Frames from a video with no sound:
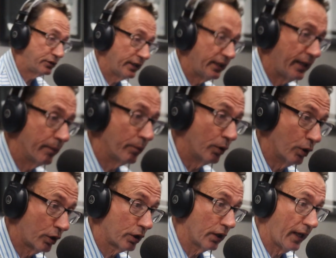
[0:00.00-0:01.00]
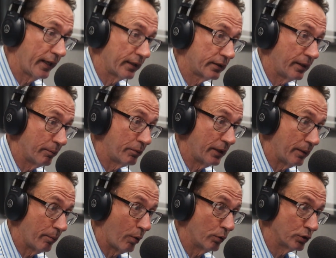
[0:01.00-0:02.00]
seen him look like Tim
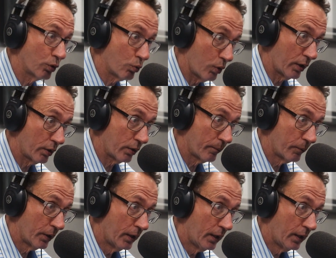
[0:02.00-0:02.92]
Tebow was a runner.